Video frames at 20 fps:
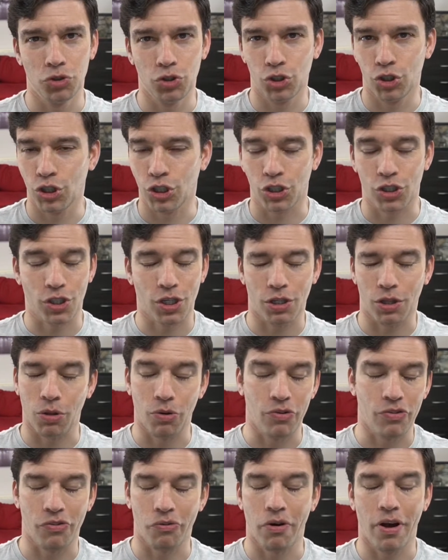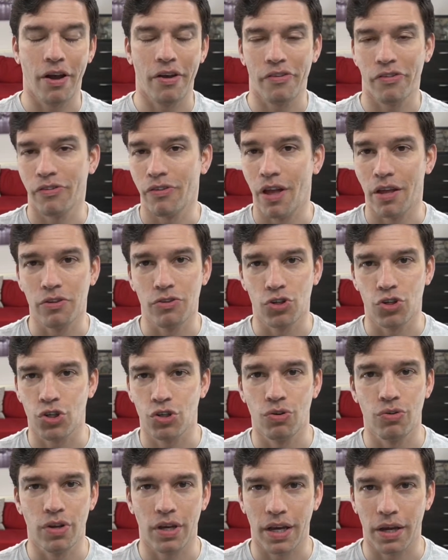just close your eyes and
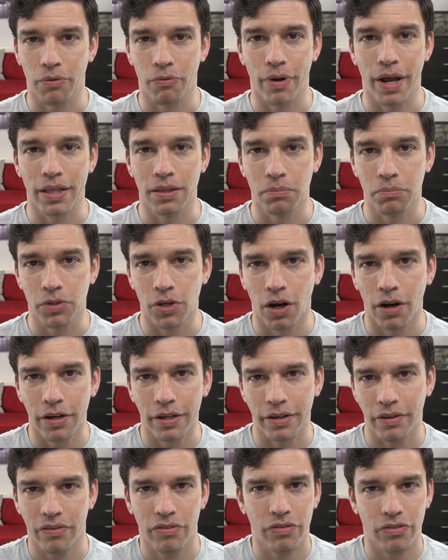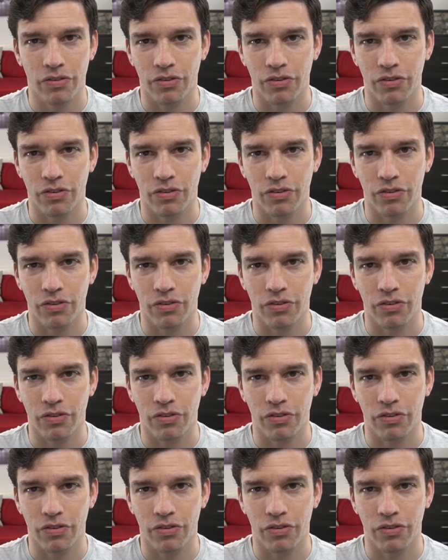shooting at random targets,